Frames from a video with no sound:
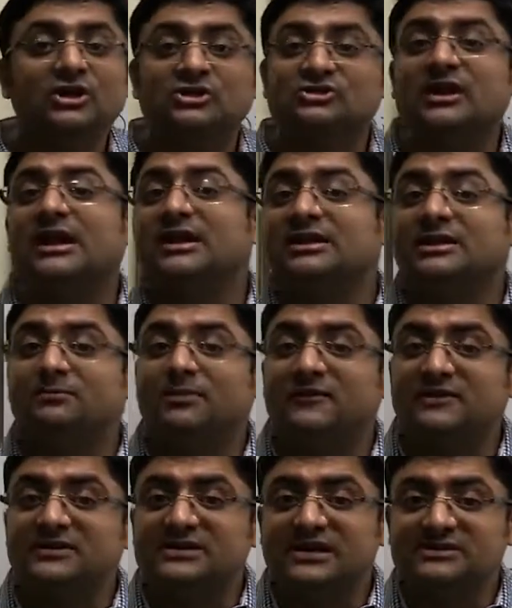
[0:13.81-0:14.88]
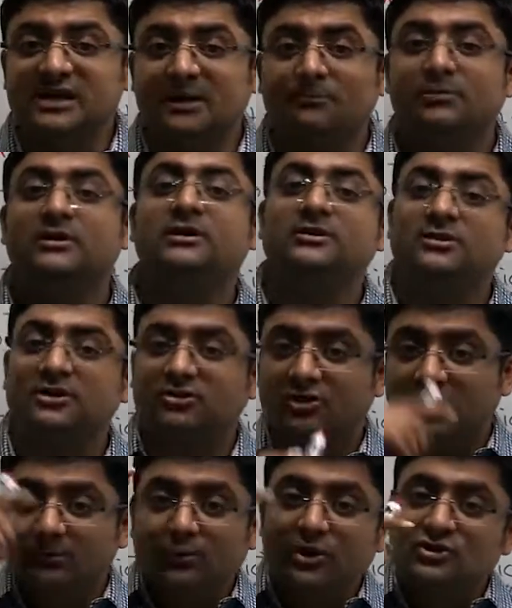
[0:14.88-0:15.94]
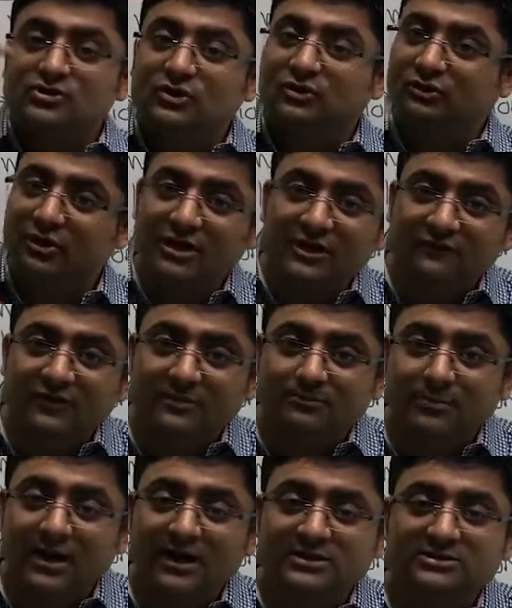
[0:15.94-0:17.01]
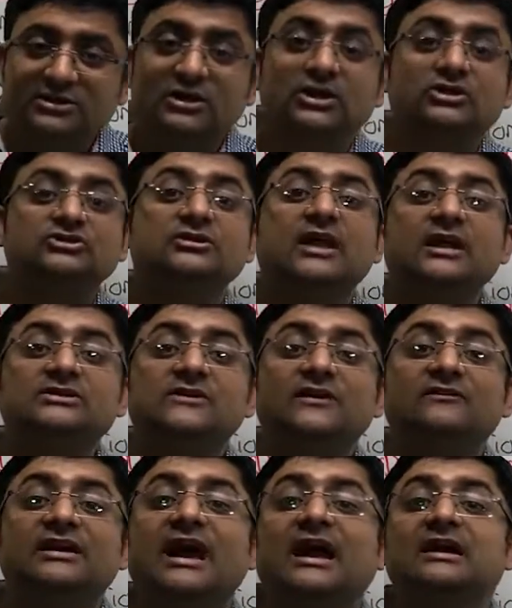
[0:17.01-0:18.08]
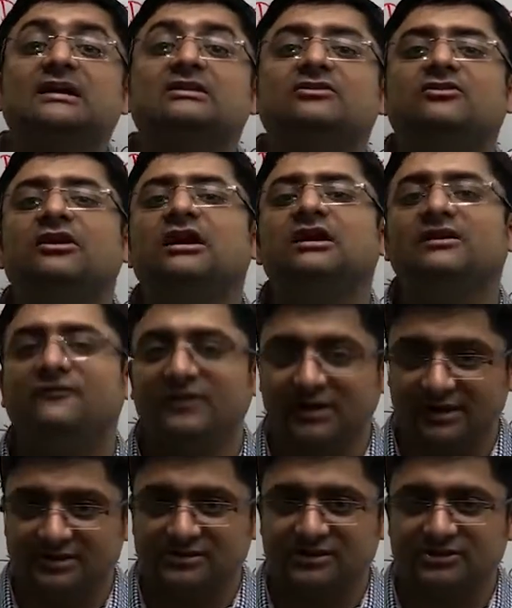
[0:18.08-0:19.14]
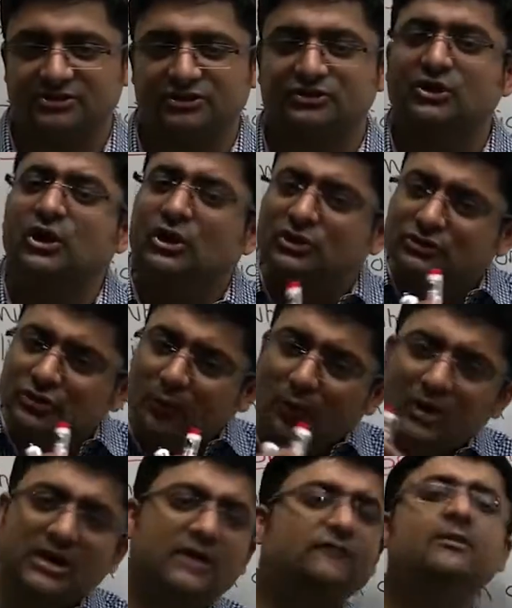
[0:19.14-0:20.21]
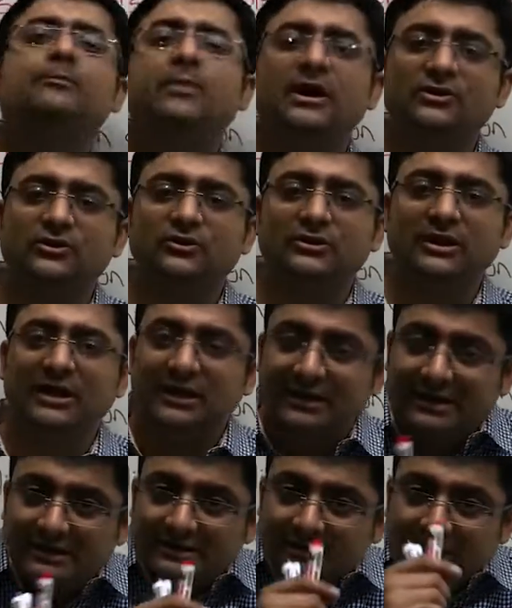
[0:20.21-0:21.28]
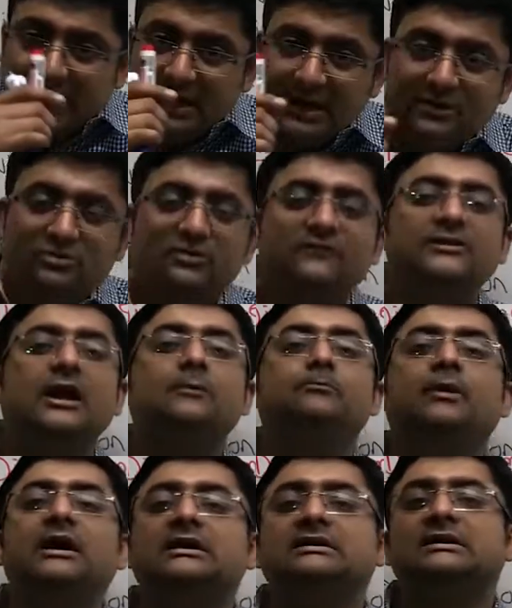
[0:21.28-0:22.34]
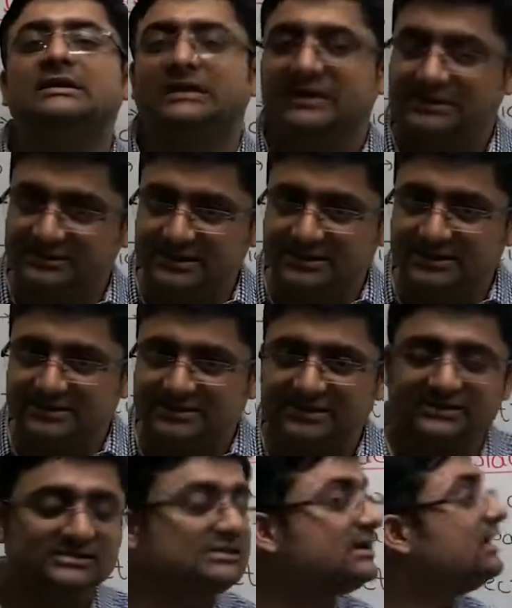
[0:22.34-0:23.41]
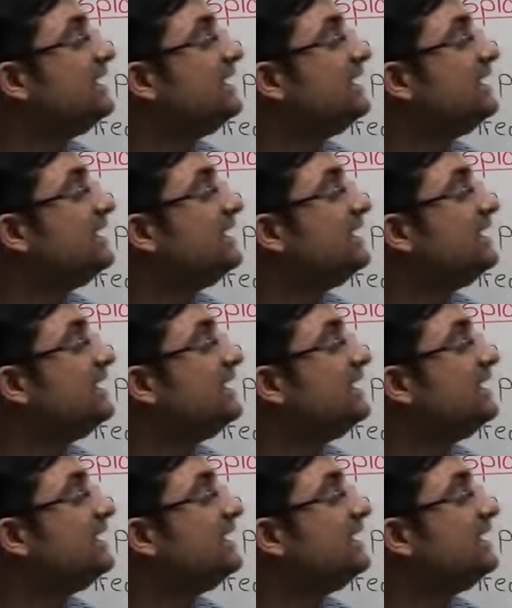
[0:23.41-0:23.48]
So like in the previous example, the three boys took three different paths. So that's why we had three different distances. So whatever path you take, the length of that path is the distance.